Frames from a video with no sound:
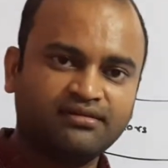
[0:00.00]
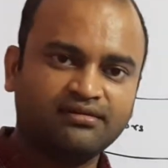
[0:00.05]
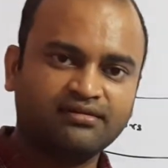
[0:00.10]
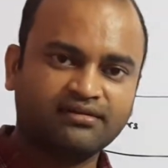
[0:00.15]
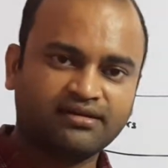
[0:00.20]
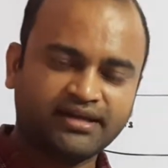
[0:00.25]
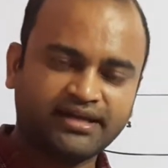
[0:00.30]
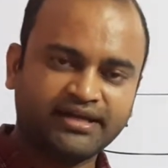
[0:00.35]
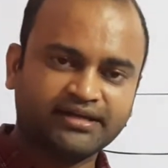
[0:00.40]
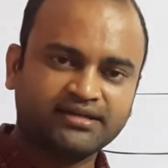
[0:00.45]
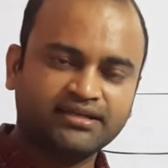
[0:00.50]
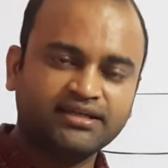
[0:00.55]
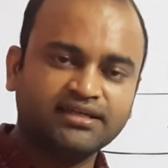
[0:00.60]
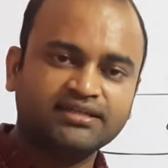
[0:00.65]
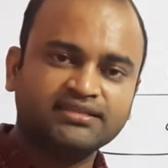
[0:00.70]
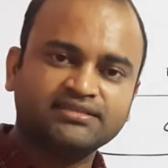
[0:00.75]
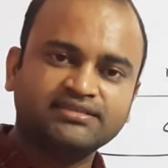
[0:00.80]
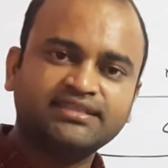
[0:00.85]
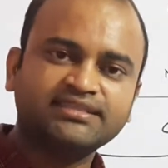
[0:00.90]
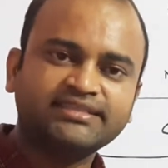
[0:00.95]
Correct.
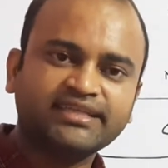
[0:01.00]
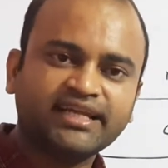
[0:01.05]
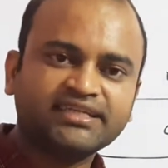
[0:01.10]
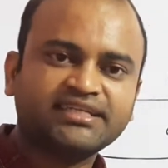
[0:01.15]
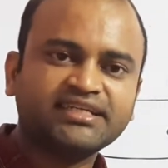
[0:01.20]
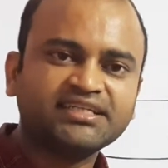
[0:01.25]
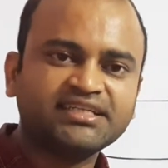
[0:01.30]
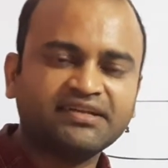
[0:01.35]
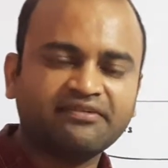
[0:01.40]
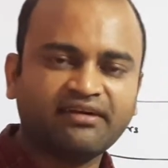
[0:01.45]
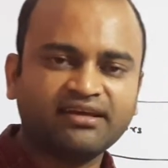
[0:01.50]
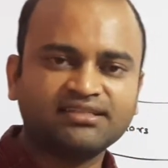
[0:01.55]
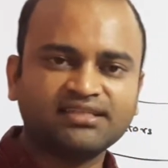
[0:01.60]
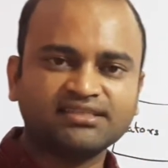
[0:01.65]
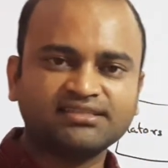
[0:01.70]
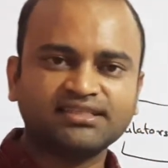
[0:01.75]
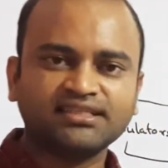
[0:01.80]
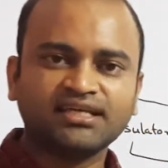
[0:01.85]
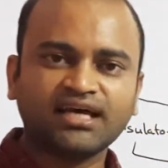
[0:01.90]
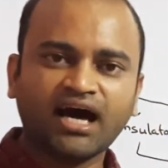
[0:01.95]
These electric
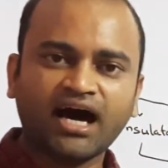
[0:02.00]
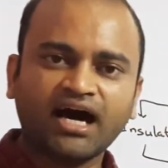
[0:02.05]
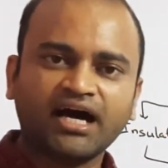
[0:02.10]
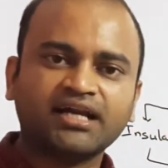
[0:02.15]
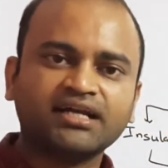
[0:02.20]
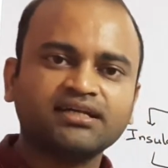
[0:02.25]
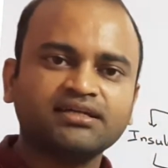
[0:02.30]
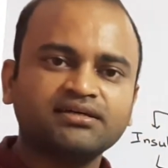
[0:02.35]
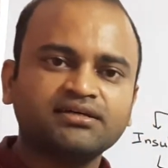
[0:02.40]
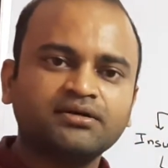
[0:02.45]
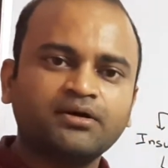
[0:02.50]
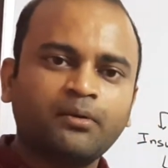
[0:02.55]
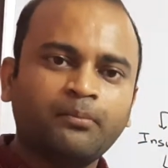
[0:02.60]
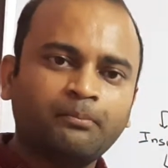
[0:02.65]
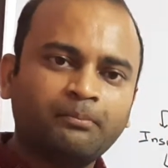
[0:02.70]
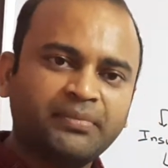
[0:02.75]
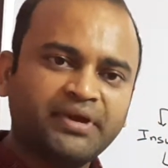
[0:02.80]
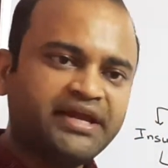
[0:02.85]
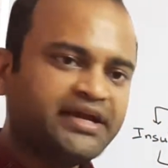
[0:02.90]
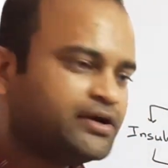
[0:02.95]
devices are
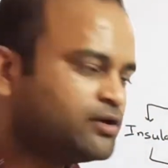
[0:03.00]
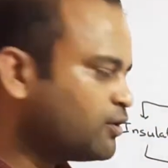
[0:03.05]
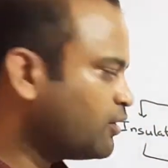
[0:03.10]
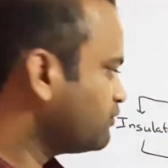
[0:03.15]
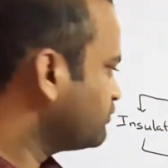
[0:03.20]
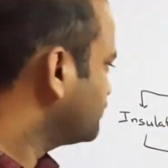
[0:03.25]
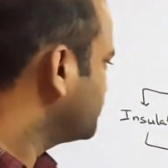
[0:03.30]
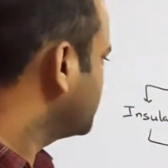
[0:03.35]
made of